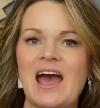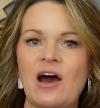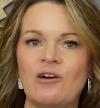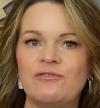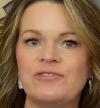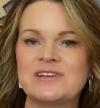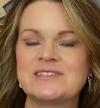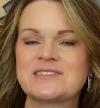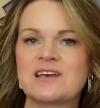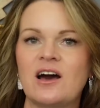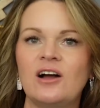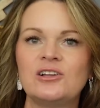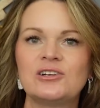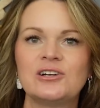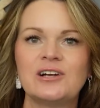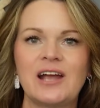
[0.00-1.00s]
outfit's
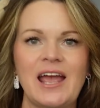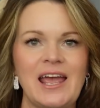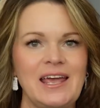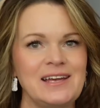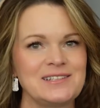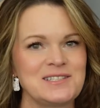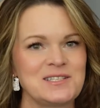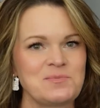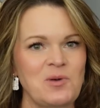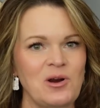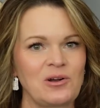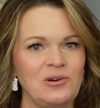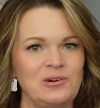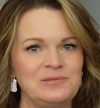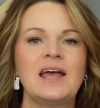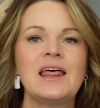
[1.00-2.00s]
color and
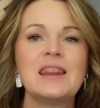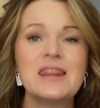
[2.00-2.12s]
sparkle.